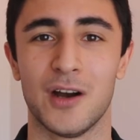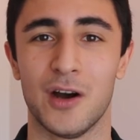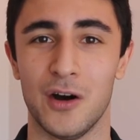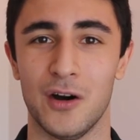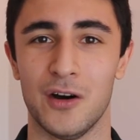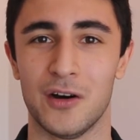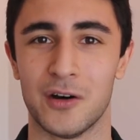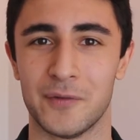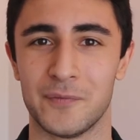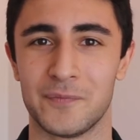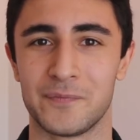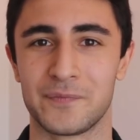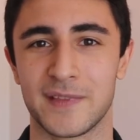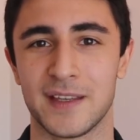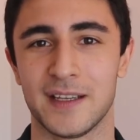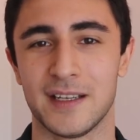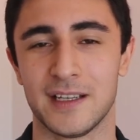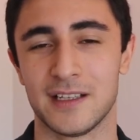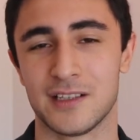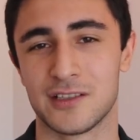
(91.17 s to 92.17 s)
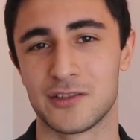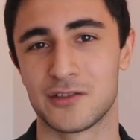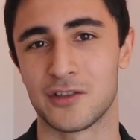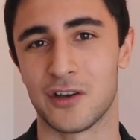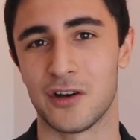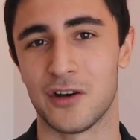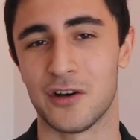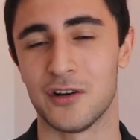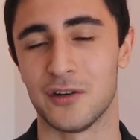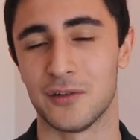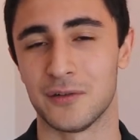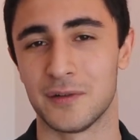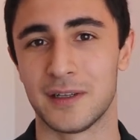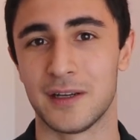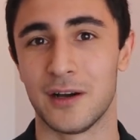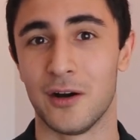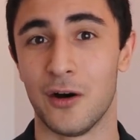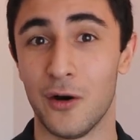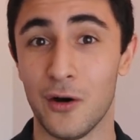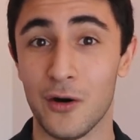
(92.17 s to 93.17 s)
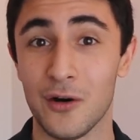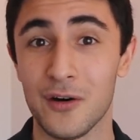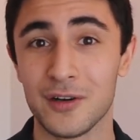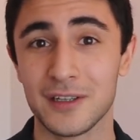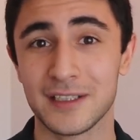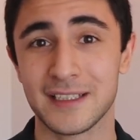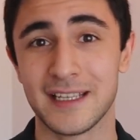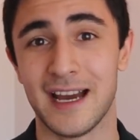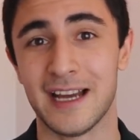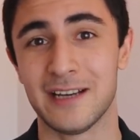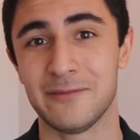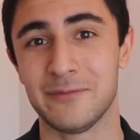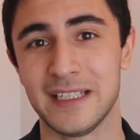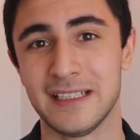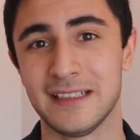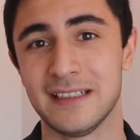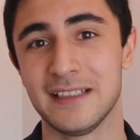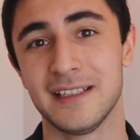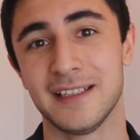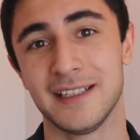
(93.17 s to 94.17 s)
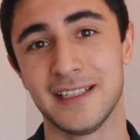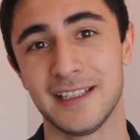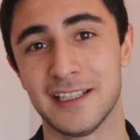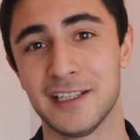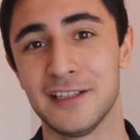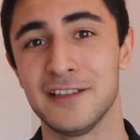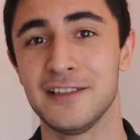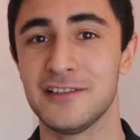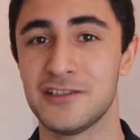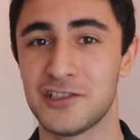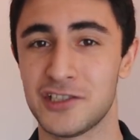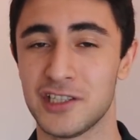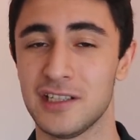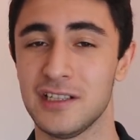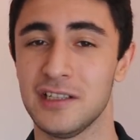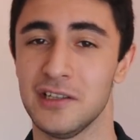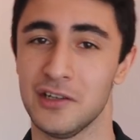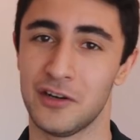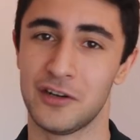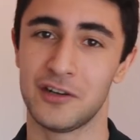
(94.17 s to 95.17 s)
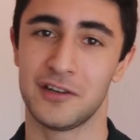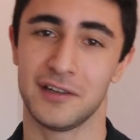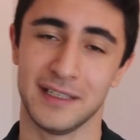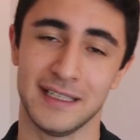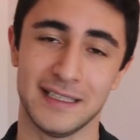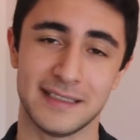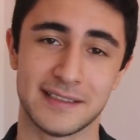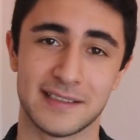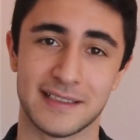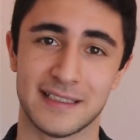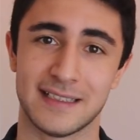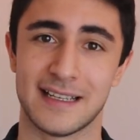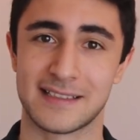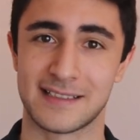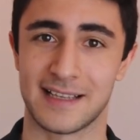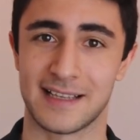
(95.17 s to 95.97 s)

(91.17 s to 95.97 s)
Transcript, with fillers: O. So, o can mean he, she, or it in a